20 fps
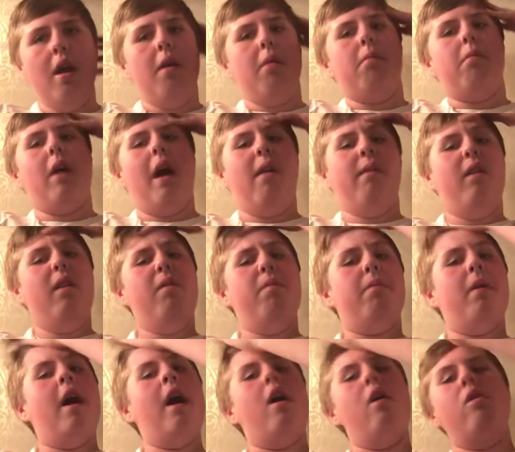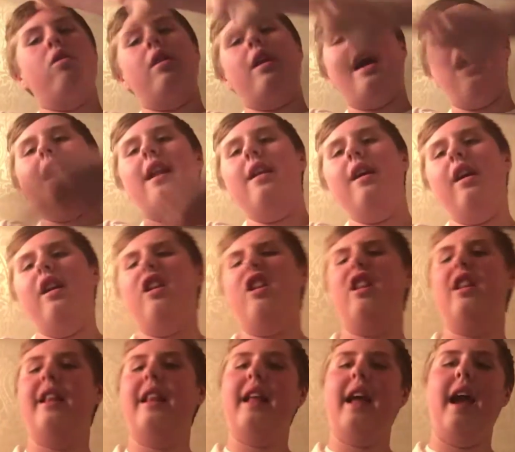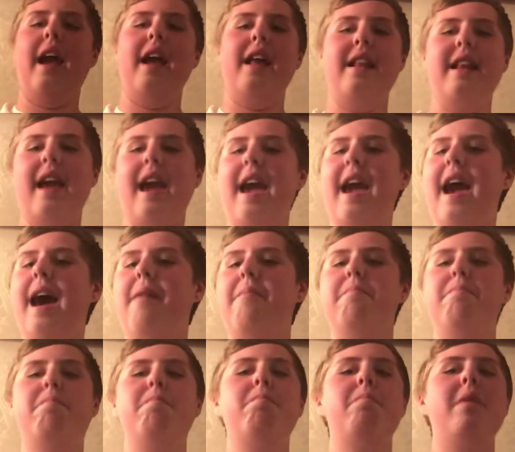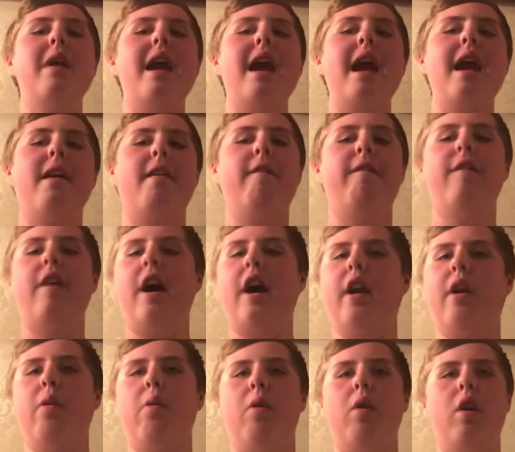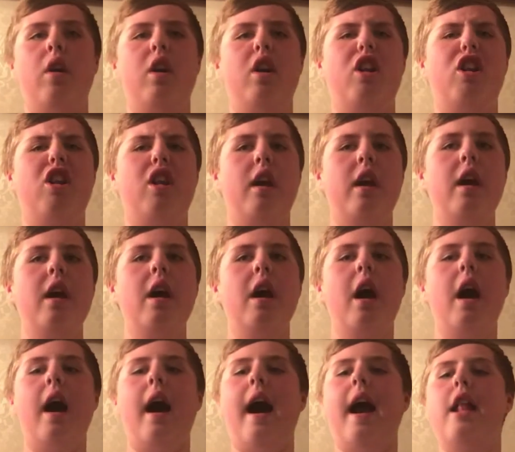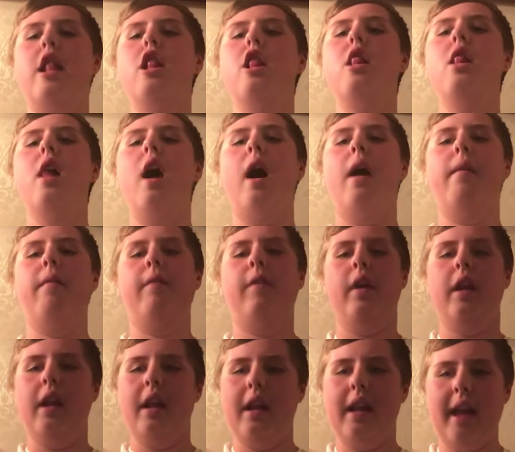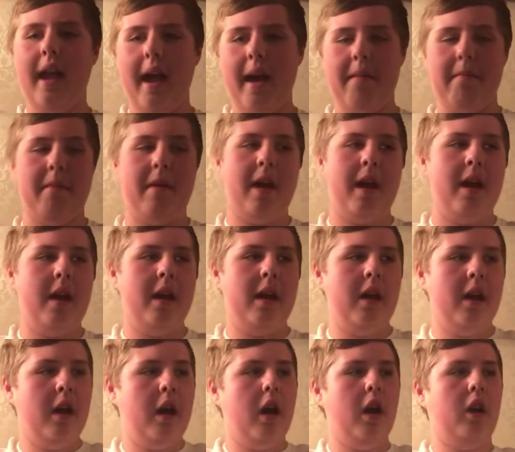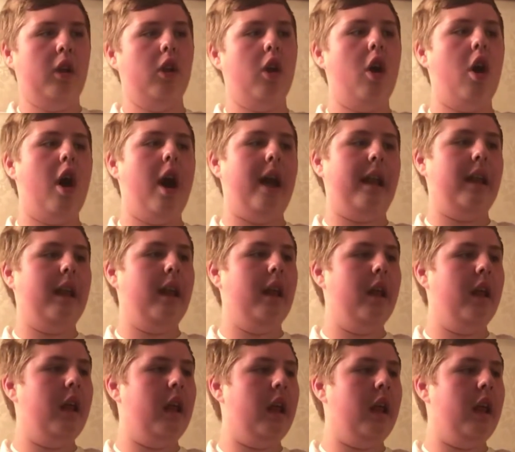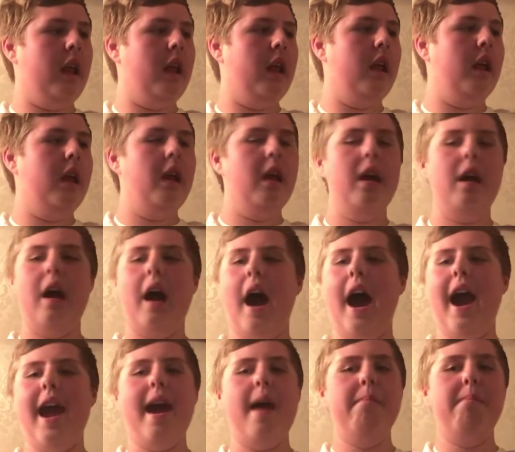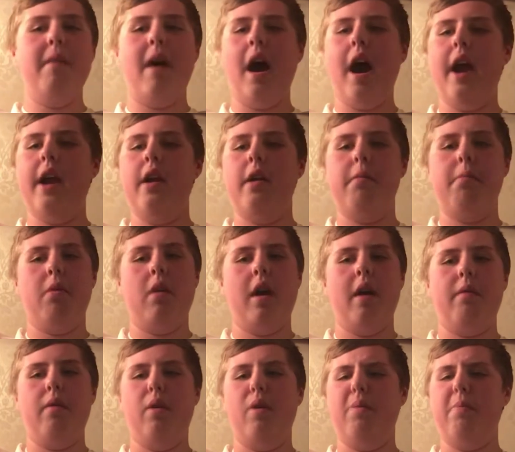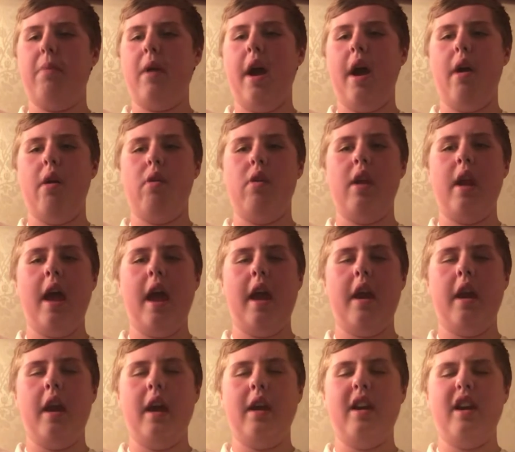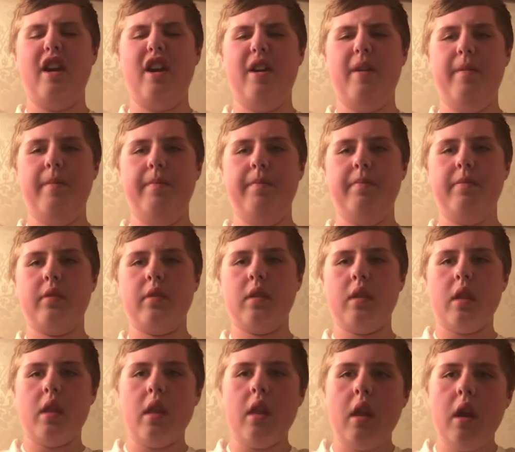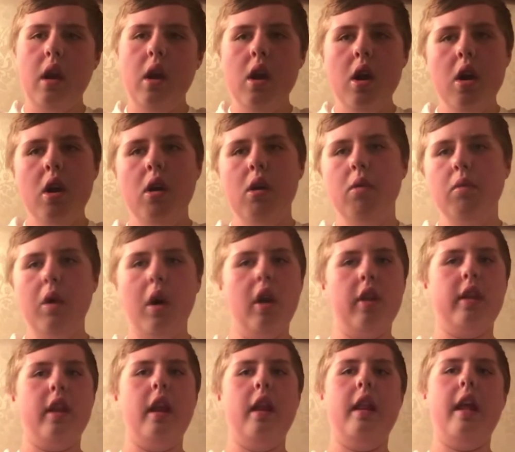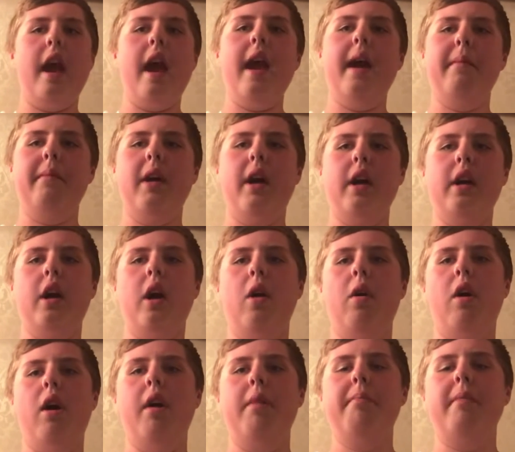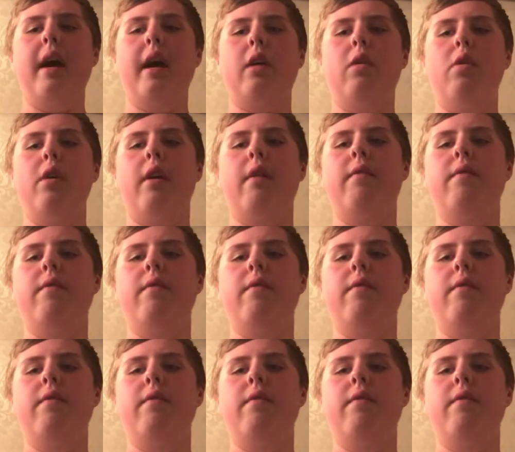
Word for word: Brothers Pyrotechnics, they, they have big fireworks. I love them a lot. I admire Brothers Pyrotechnics. Well, today I'm going to go on my quick